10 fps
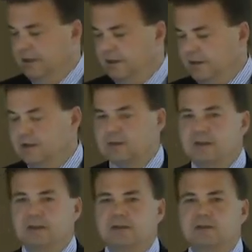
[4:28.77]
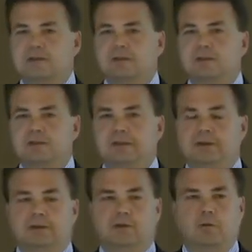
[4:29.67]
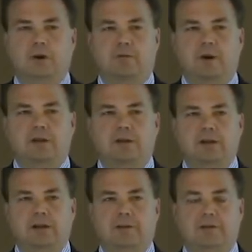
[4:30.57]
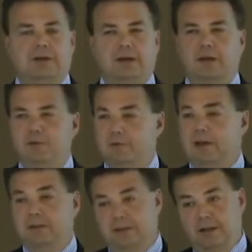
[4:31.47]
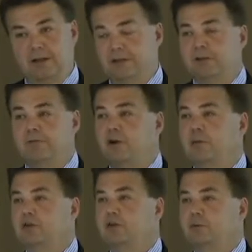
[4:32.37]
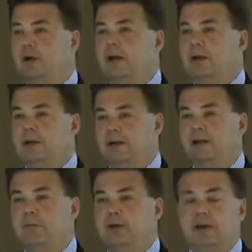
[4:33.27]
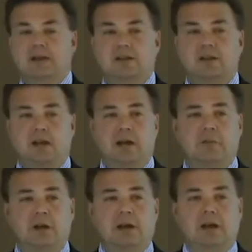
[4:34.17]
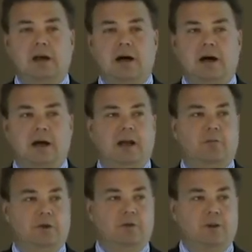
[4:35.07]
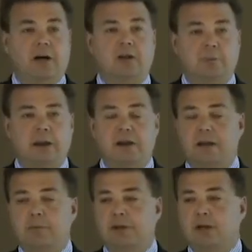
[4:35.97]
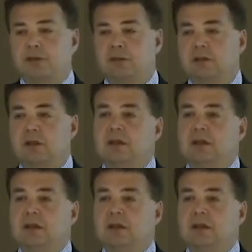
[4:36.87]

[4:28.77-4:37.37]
This is, quite frankly, it's very much a gray area. It can be a guessing game. And when you file a patent application,